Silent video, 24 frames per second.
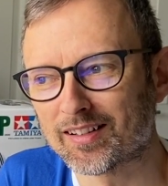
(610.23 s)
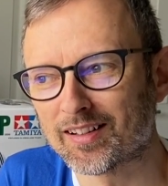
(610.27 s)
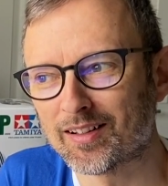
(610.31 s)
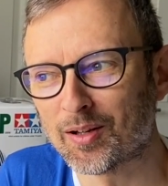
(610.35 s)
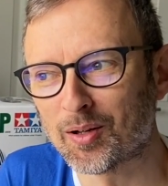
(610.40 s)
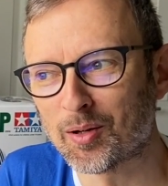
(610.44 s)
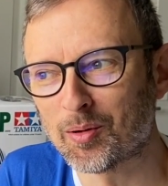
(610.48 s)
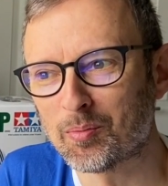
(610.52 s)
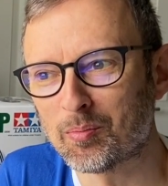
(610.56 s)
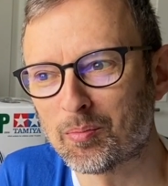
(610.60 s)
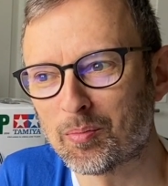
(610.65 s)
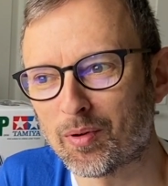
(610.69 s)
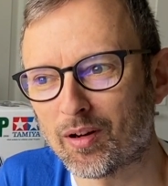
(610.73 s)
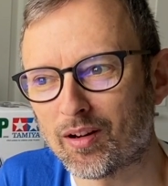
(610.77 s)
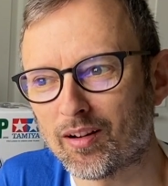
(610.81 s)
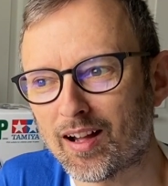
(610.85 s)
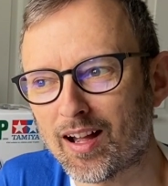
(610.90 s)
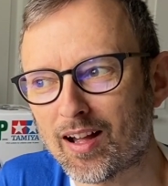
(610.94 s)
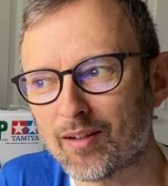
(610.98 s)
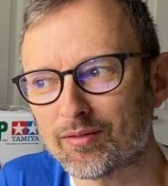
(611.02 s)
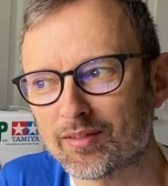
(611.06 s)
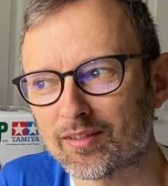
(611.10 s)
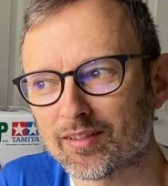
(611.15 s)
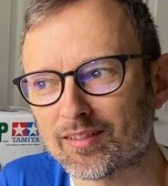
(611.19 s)
I
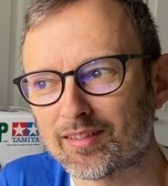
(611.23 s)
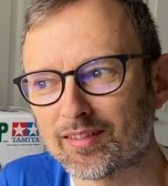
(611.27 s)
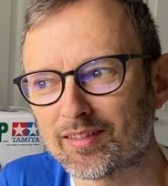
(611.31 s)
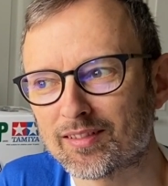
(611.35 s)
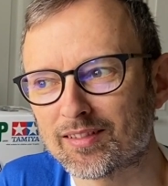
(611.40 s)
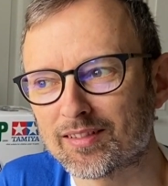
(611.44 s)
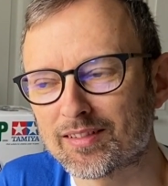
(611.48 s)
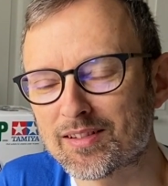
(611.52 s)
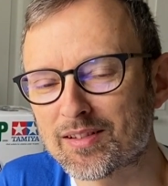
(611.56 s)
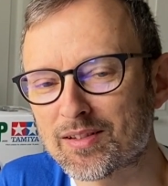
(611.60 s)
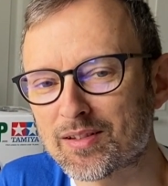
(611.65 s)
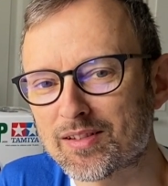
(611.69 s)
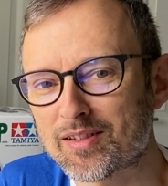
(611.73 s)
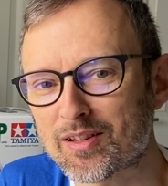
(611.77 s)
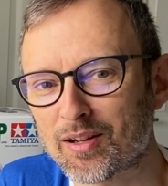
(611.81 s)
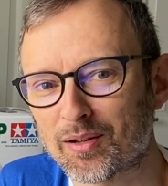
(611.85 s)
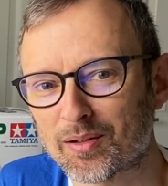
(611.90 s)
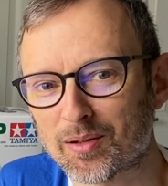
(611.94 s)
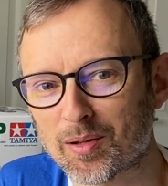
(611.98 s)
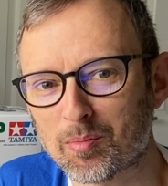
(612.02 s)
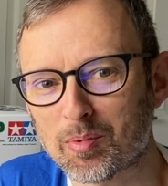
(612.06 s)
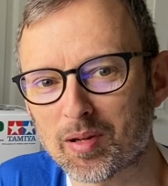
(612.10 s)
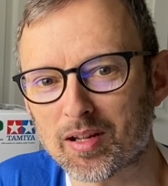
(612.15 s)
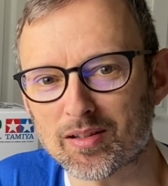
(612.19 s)
haven't shown
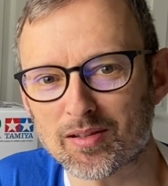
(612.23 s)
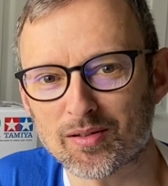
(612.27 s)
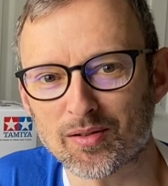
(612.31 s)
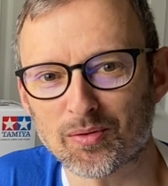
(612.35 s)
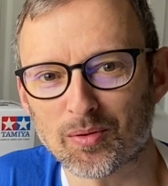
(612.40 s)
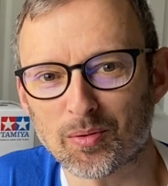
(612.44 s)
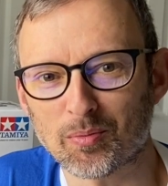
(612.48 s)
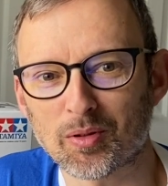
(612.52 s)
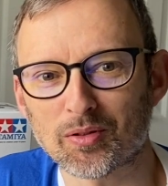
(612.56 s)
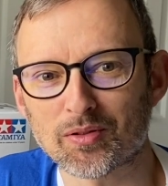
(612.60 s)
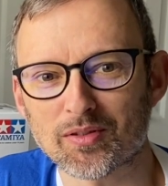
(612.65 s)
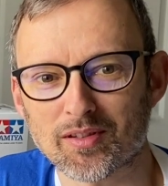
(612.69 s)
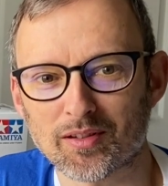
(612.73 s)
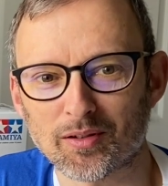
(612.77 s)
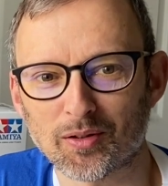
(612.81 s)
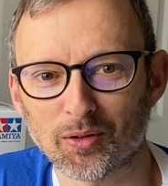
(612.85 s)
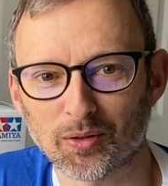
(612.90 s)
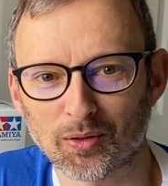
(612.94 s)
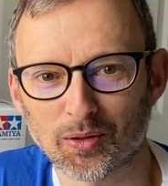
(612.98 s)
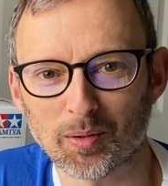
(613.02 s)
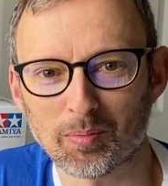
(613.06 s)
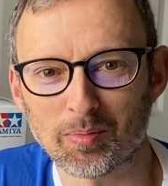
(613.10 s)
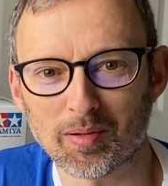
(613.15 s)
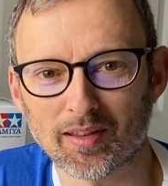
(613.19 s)
you the pictures of the ones that are
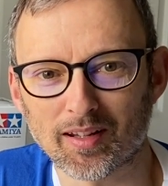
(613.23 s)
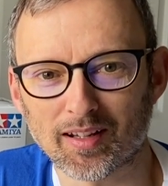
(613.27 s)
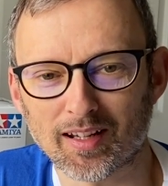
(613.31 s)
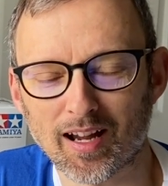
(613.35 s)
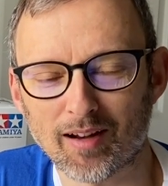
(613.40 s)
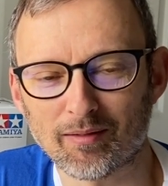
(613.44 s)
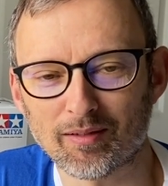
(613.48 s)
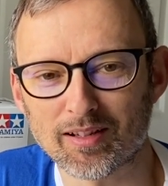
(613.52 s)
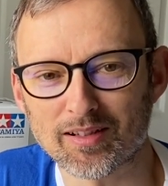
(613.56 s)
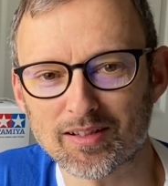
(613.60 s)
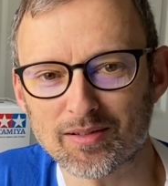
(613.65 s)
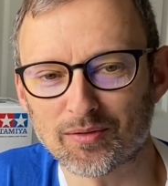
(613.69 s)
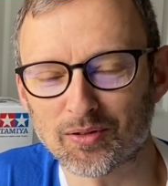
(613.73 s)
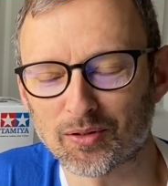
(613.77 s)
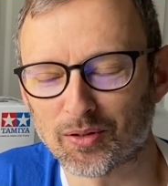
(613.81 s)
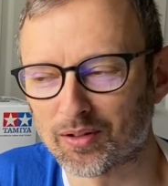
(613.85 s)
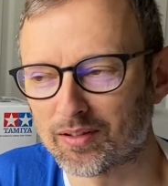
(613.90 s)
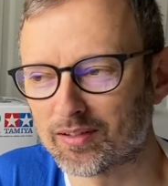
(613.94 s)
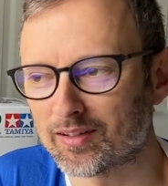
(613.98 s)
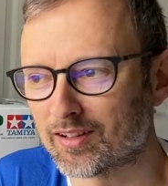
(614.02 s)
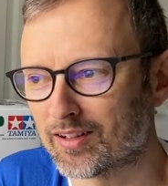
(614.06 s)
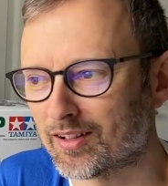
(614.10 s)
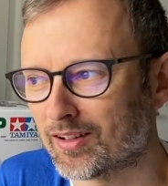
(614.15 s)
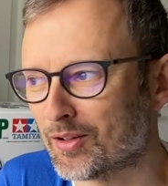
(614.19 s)
hung up in the garage. I've
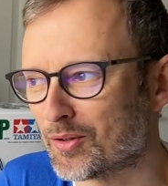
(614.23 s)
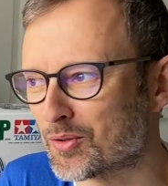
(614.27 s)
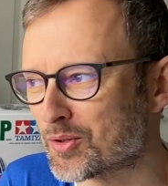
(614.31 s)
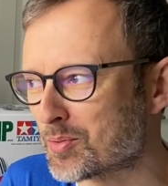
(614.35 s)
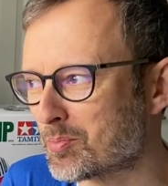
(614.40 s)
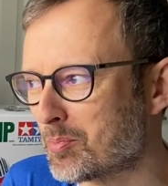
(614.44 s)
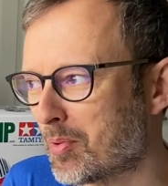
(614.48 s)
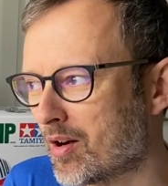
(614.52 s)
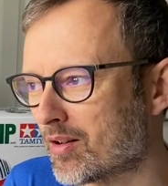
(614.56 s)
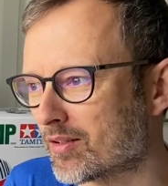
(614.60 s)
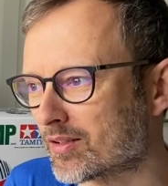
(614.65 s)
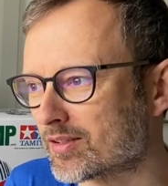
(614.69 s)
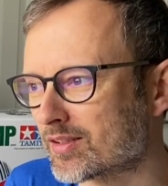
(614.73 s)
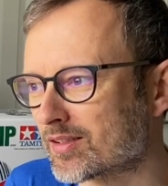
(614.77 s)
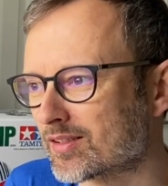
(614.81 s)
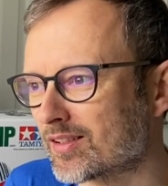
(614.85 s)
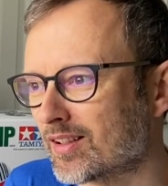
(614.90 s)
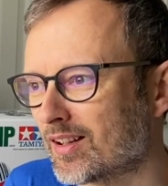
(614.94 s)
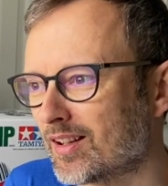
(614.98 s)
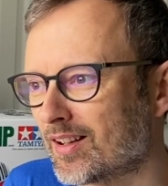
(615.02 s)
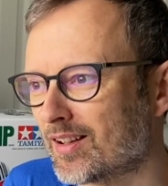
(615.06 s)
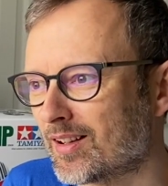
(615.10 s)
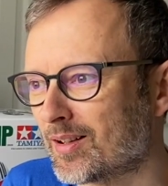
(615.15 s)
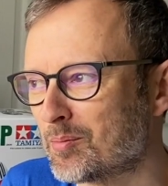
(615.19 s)
got Lunchbox,
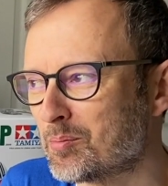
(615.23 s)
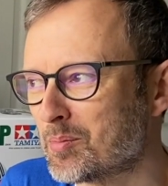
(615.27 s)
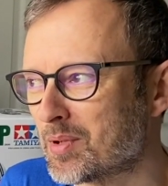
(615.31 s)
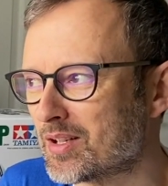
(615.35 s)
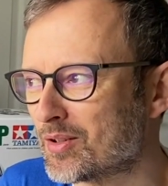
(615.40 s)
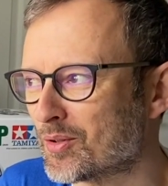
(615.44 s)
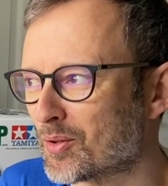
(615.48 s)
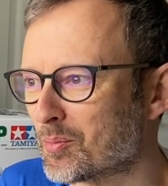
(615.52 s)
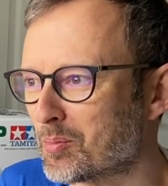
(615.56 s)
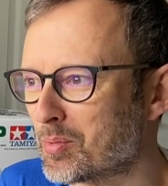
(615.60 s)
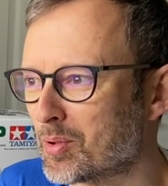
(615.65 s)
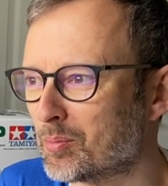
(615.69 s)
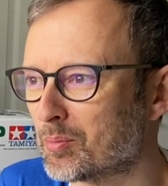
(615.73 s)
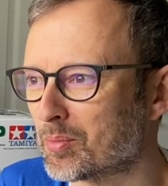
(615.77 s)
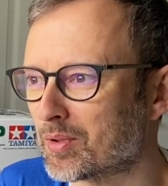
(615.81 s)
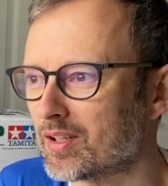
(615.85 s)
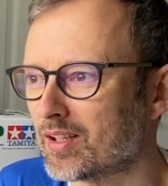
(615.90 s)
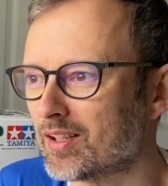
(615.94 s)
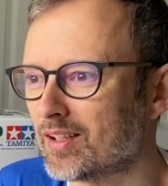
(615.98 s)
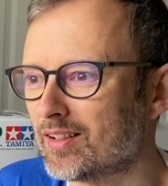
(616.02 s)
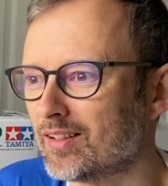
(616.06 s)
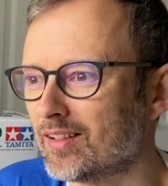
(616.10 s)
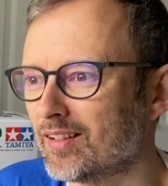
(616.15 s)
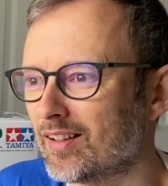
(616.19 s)
Midnight
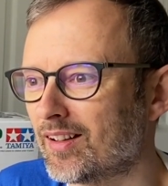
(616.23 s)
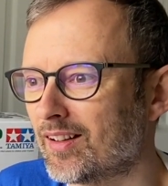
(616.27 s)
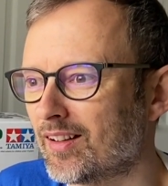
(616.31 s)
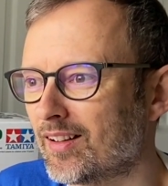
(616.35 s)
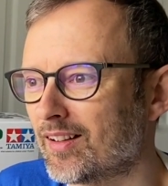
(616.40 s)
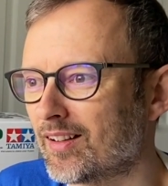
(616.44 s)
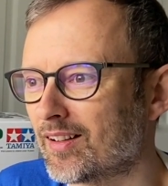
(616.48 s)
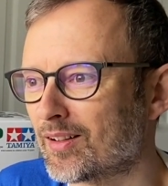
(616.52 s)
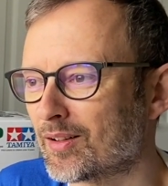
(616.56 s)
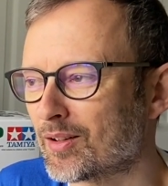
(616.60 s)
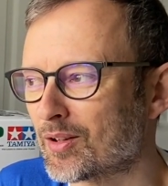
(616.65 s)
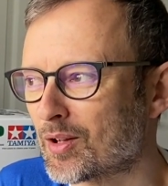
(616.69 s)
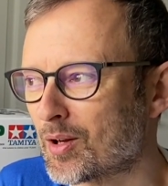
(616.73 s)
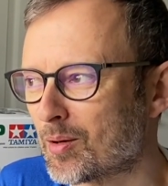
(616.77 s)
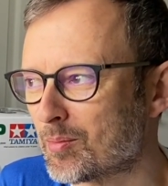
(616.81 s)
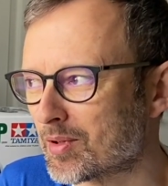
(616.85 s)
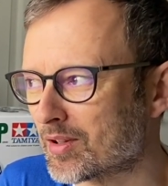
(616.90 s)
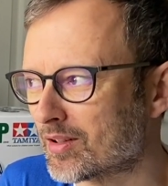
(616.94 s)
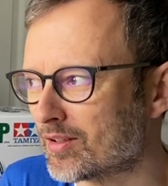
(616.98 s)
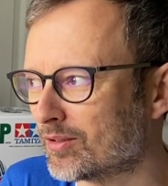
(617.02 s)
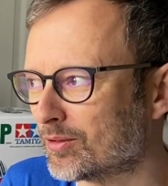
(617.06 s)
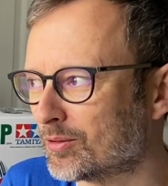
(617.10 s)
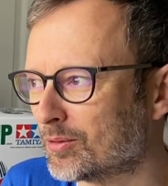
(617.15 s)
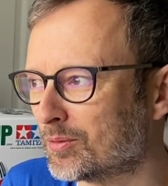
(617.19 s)
Pumpkin,
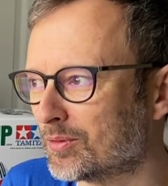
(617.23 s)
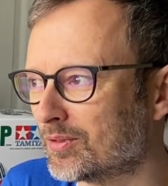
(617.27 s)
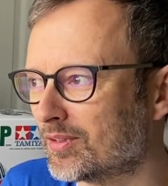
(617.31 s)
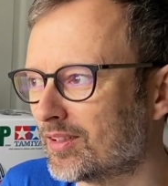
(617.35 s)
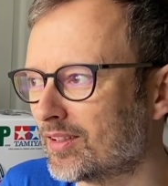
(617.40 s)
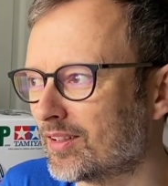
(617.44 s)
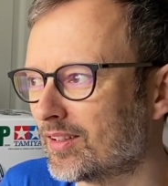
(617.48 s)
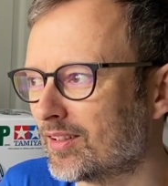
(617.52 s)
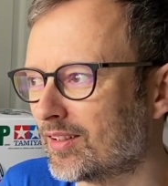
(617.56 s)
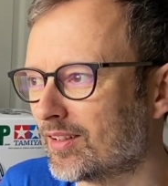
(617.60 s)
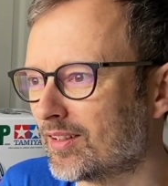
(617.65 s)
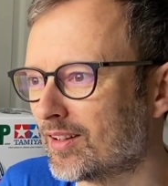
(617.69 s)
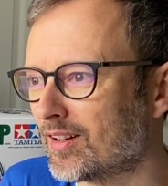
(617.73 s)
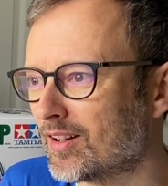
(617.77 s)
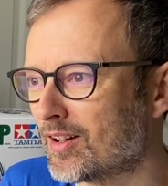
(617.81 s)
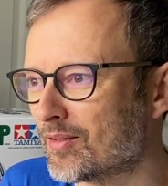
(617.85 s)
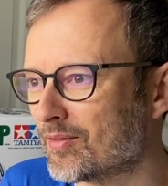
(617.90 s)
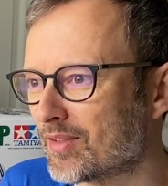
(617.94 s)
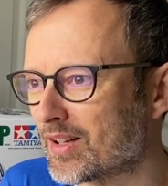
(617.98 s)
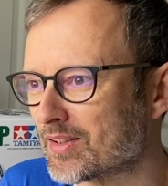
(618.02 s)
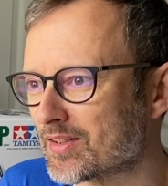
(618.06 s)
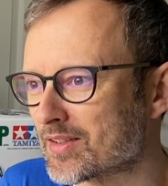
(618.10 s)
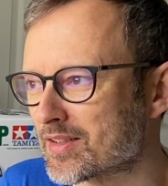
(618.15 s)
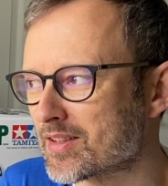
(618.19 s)
Comical,
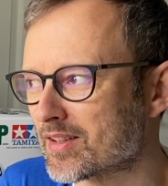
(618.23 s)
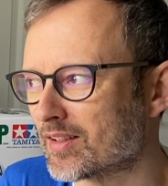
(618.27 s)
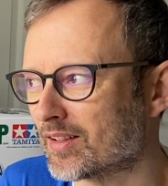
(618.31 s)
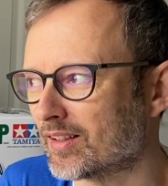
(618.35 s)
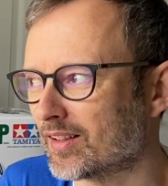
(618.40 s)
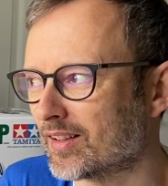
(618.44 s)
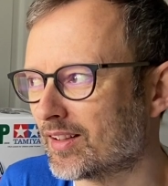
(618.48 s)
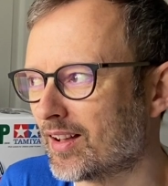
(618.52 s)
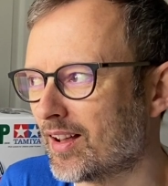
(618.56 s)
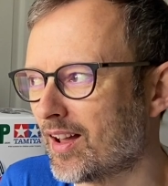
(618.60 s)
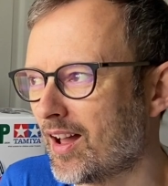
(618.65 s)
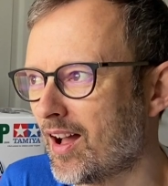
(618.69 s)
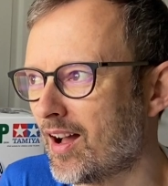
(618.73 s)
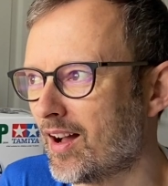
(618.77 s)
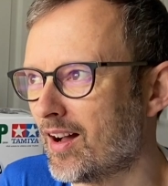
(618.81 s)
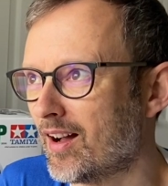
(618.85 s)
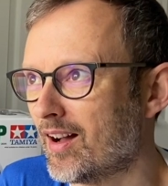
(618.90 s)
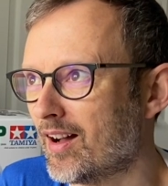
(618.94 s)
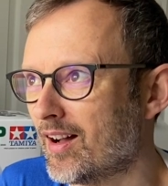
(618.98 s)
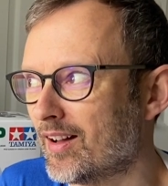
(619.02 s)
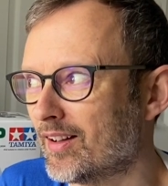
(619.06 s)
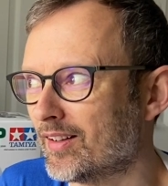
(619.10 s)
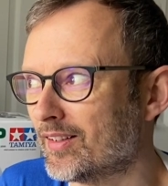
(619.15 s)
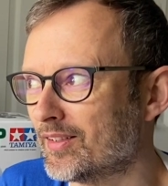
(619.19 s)
Avanti,
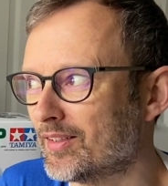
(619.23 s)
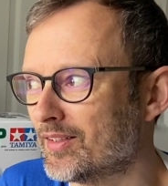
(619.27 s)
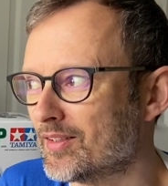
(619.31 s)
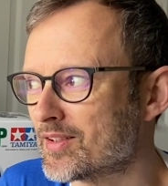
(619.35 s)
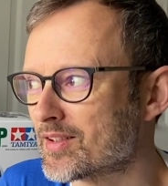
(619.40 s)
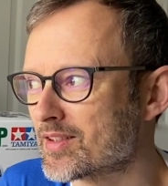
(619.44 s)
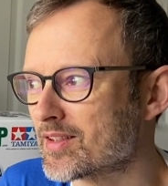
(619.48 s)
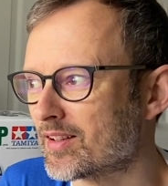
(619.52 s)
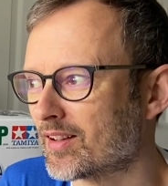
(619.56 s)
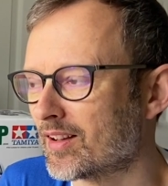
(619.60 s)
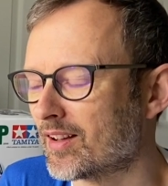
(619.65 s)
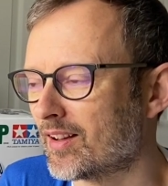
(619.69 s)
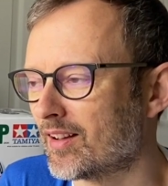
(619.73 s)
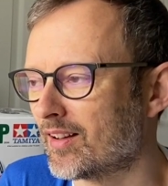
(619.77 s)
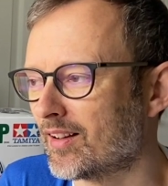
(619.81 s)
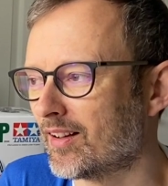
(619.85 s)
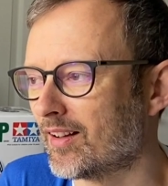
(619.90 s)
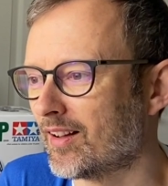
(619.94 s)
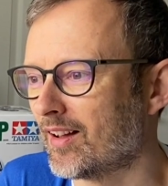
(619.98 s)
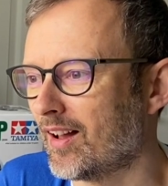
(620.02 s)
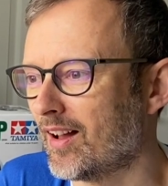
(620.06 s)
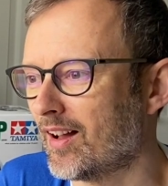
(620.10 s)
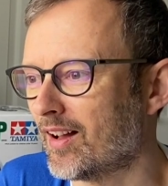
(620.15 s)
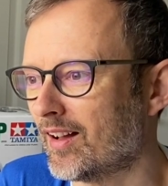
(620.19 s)
and
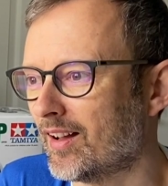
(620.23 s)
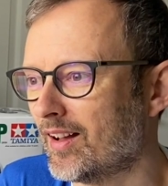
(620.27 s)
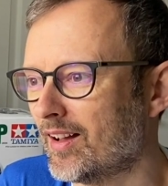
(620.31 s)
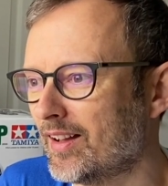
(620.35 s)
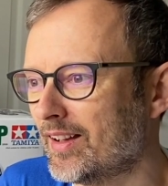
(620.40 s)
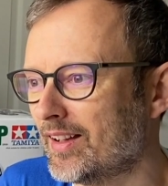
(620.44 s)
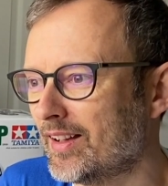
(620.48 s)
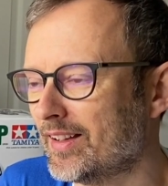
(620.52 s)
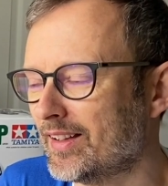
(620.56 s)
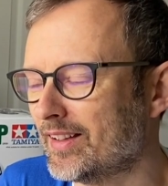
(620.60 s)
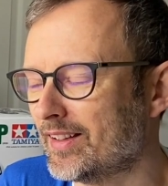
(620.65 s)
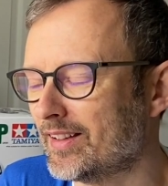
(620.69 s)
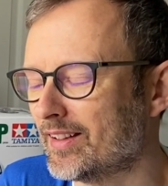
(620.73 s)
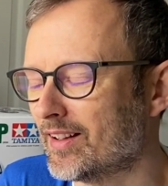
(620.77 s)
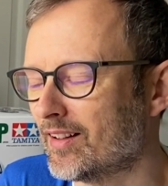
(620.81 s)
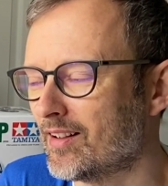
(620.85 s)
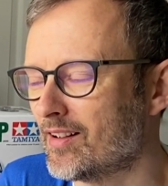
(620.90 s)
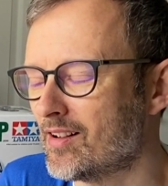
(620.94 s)
a